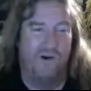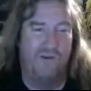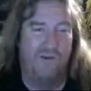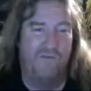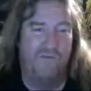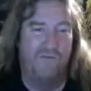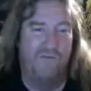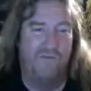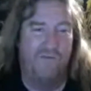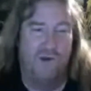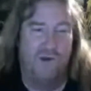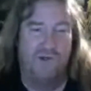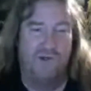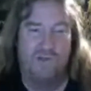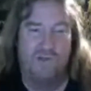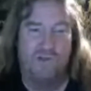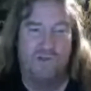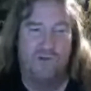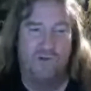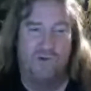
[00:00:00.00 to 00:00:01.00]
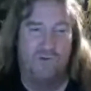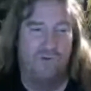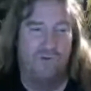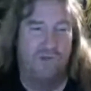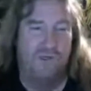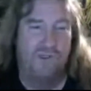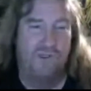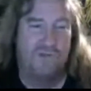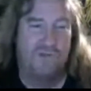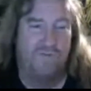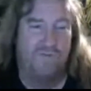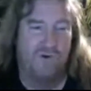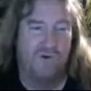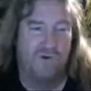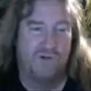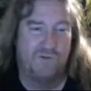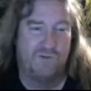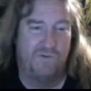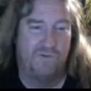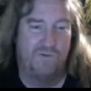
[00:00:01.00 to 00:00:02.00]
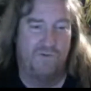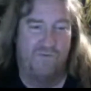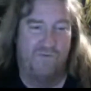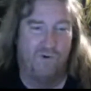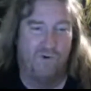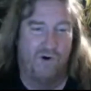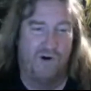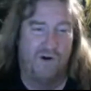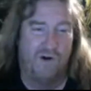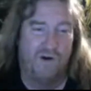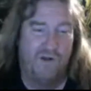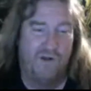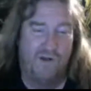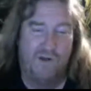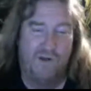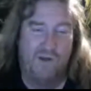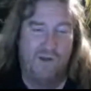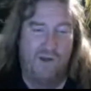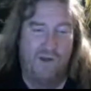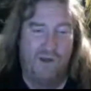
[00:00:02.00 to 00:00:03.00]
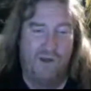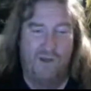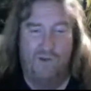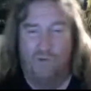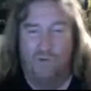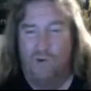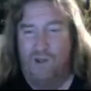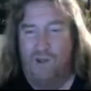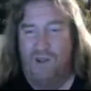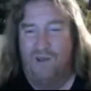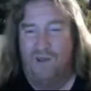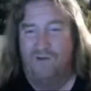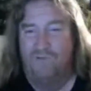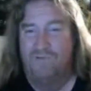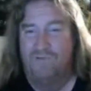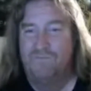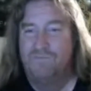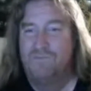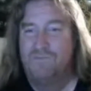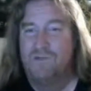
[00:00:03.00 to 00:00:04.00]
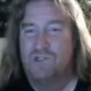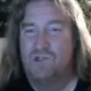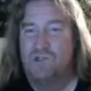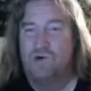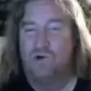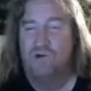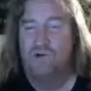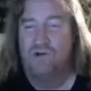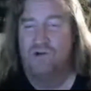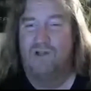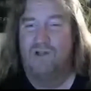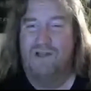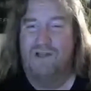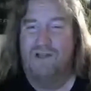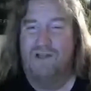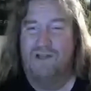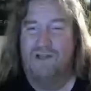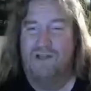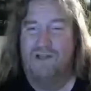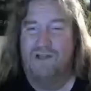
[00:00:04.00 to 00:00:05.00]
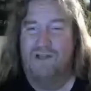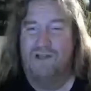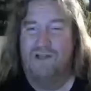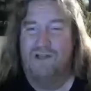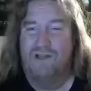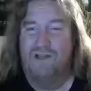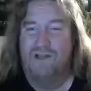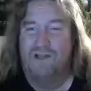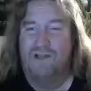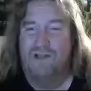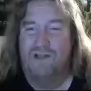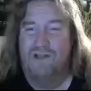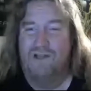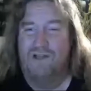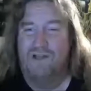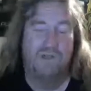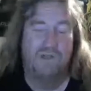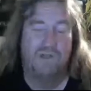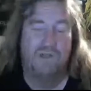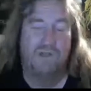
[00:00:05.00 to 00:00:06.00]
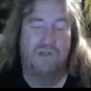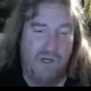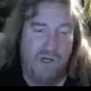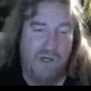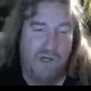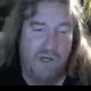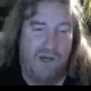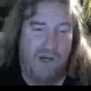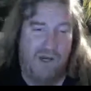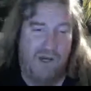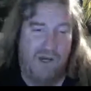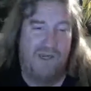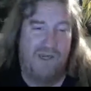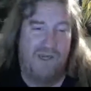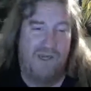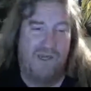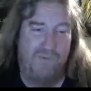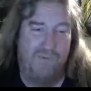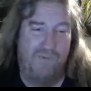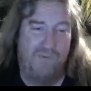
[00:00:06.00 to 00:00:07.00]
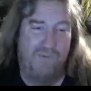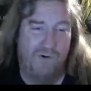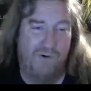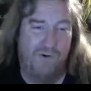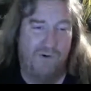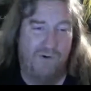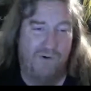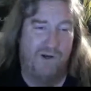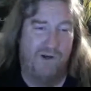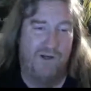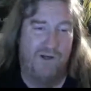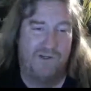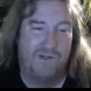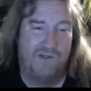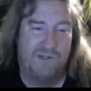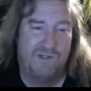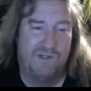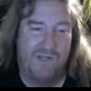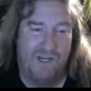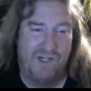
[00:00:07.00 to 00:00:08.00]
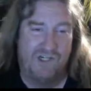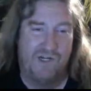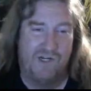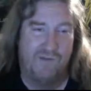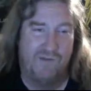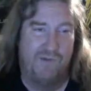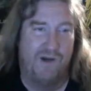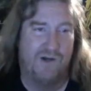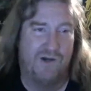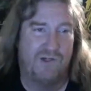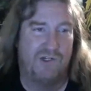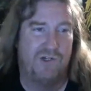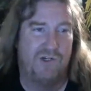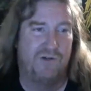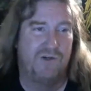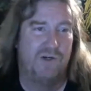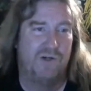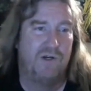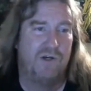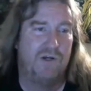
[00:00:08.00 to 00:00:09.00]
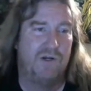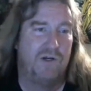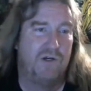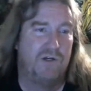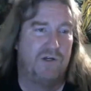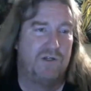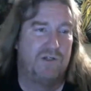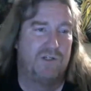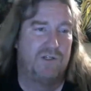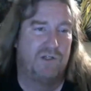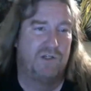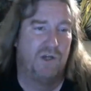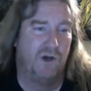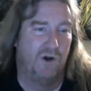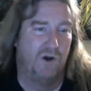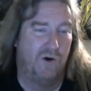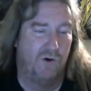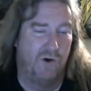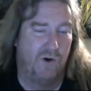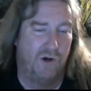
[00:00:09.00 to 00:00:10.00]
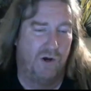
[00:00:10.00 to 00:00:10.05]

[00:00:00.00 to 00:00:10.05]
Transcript: You've run into these folks before in the way of a certain class of people. You just kind of keep your station about you. So,